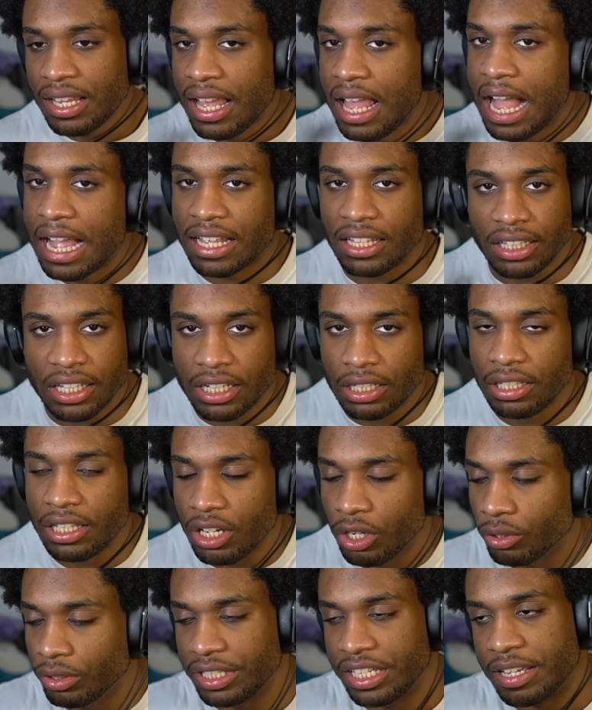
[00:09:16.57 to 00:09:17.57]
I can literally
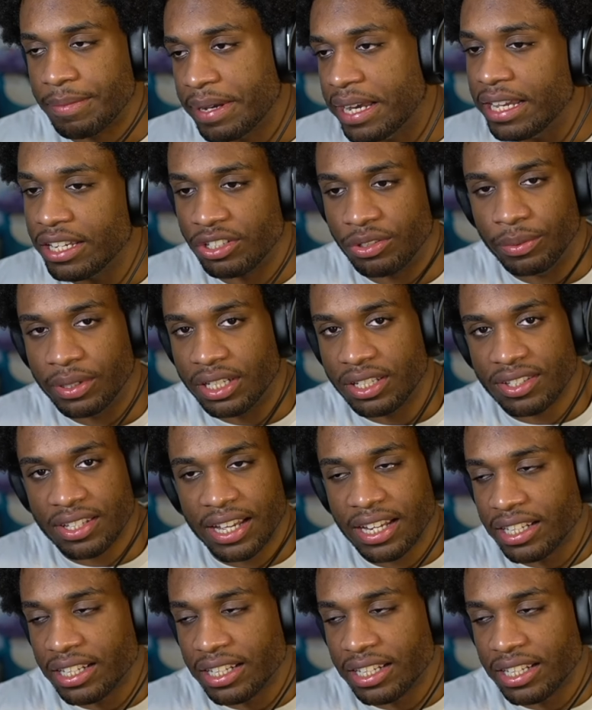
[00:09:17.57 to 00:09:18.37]
only imagine what it's like.